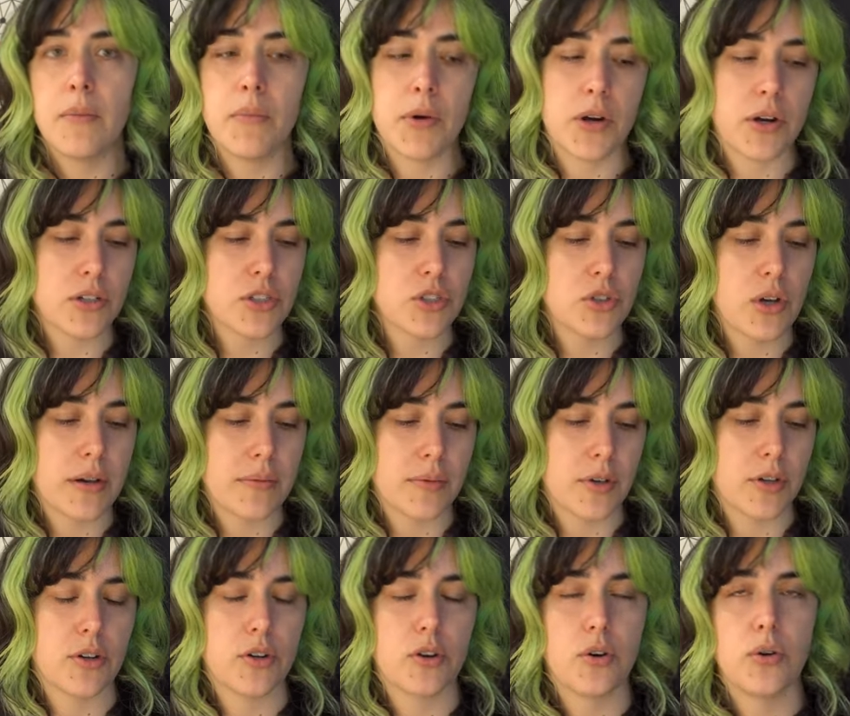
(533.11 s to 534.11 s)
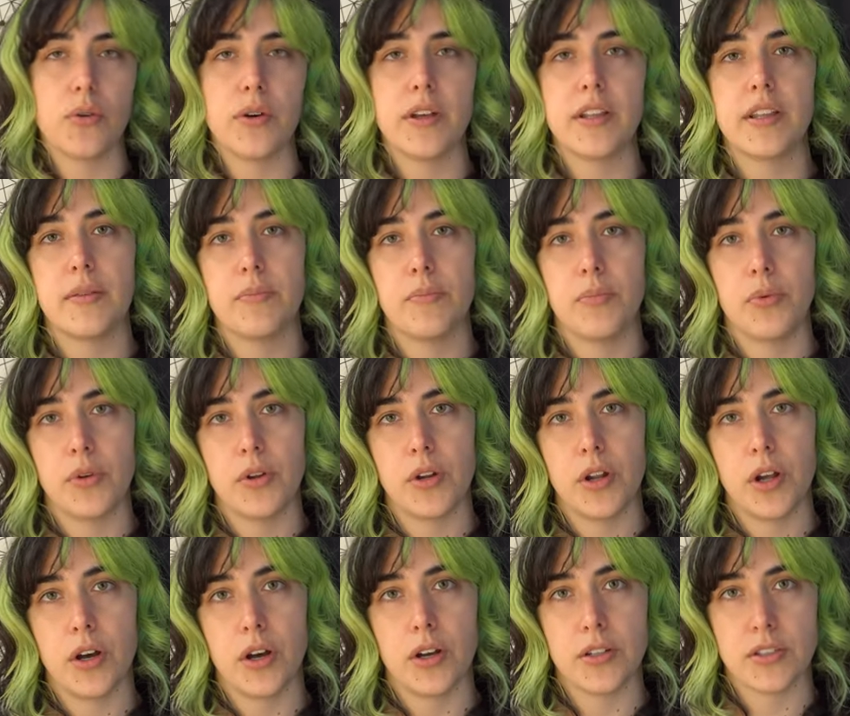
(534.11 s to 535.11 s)
but also I'm gonna go in and put
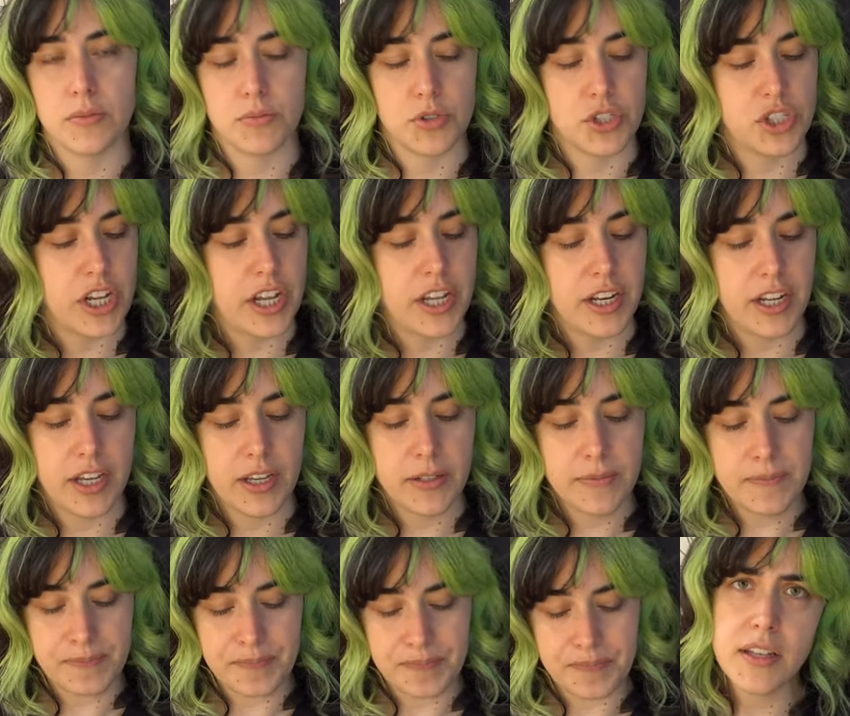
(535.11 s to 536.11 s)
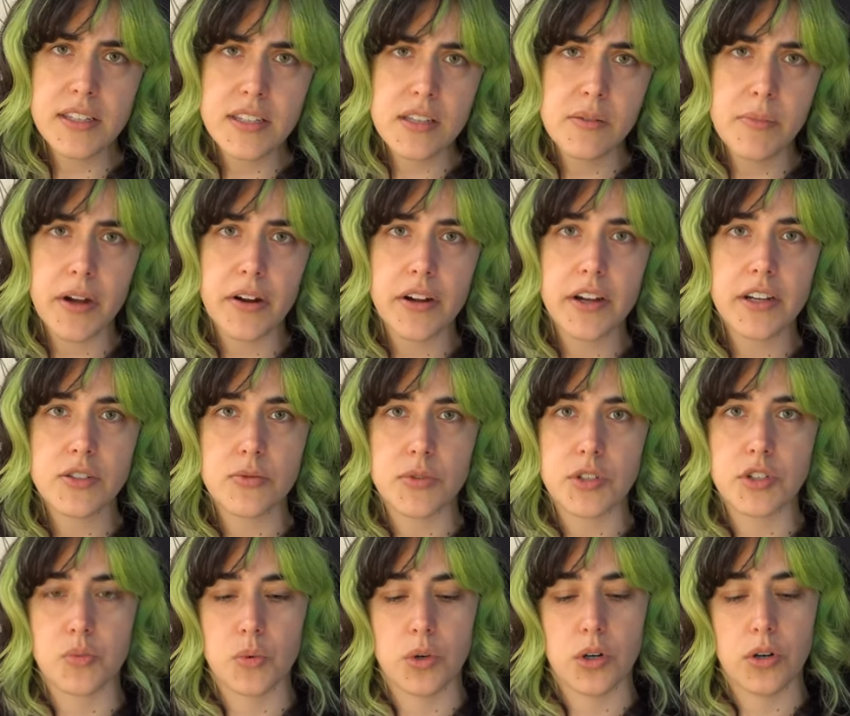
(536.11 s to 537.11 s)
some shading in some areas,
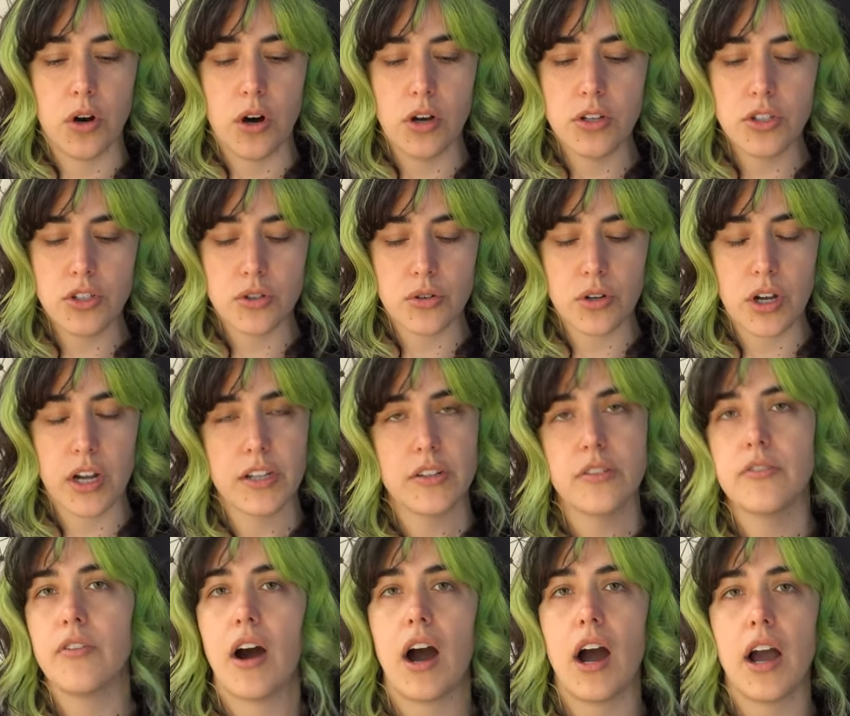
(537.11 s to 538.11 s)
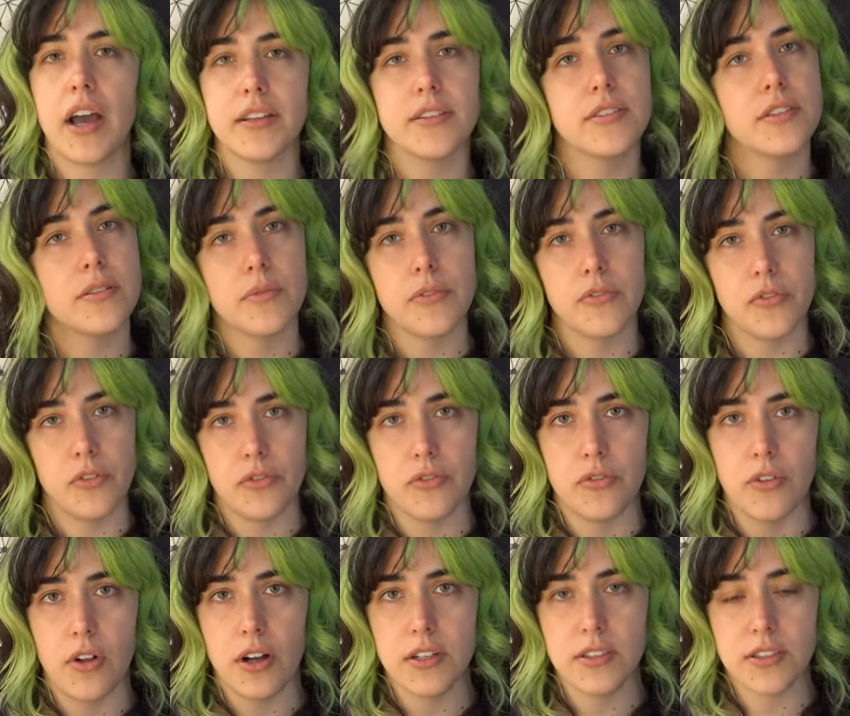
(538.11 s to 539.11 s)
which will also kind of hide some of the
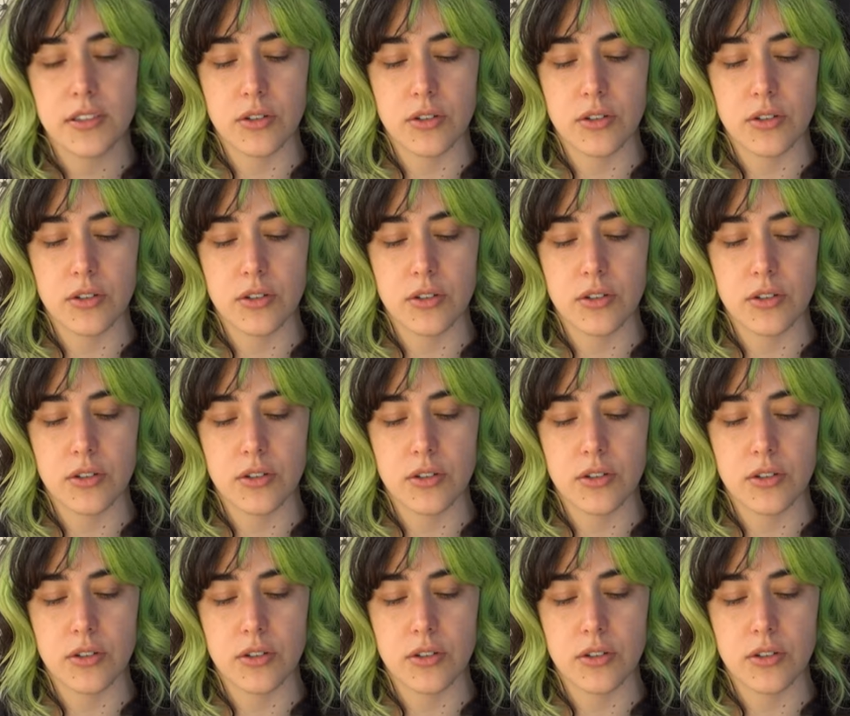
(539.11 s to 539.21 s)
flaws.